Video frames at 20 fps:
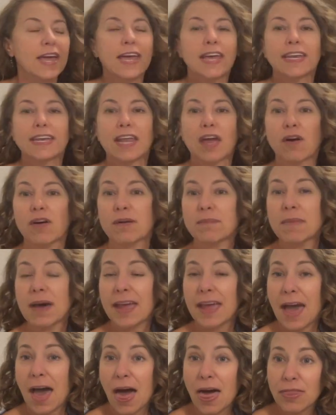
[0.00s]
Now in
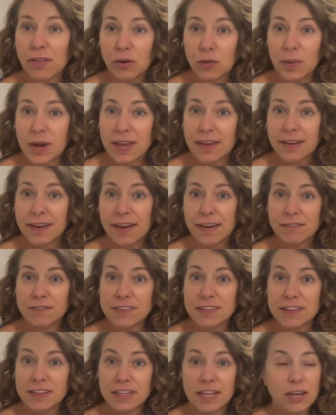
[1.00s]
my other way of
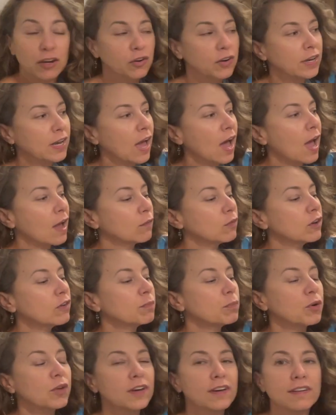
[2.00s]
decluttering, I would
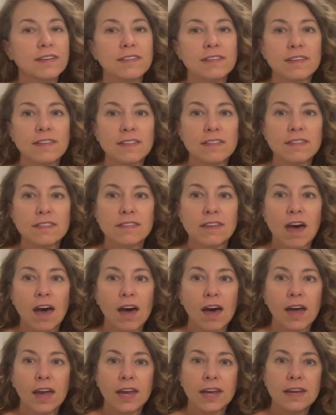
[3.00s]
have put it to the
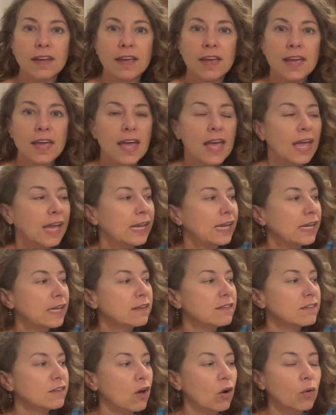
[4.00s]
side
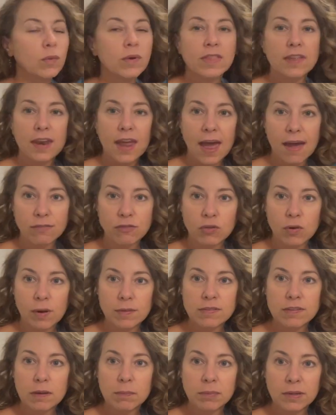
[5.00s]
and dealt with it after I
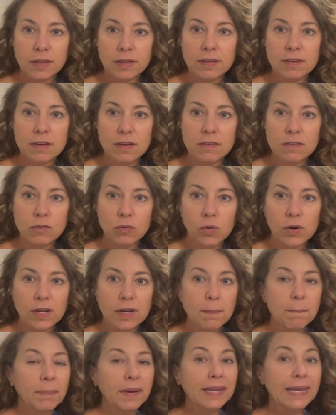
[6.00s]
was completely done
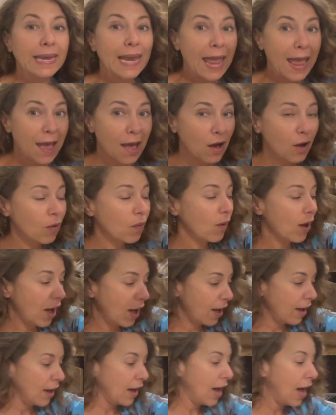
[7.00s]
sorting. But now
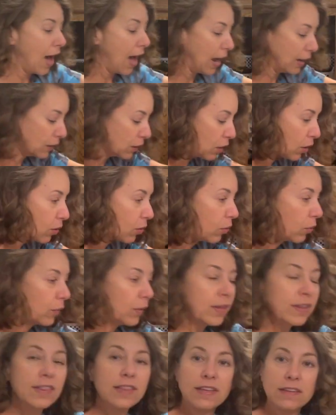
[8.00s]
I
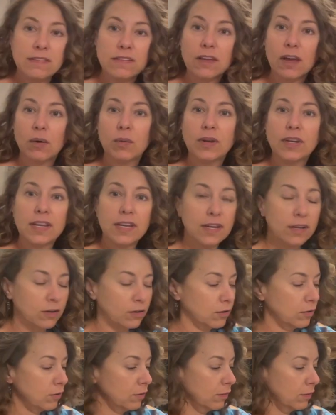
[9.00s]
know these go in
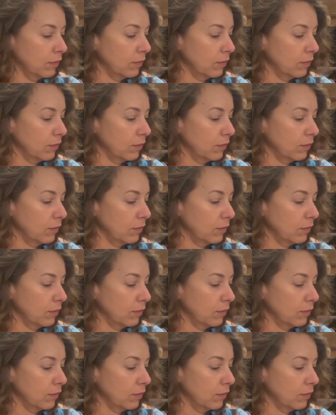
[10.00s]
here.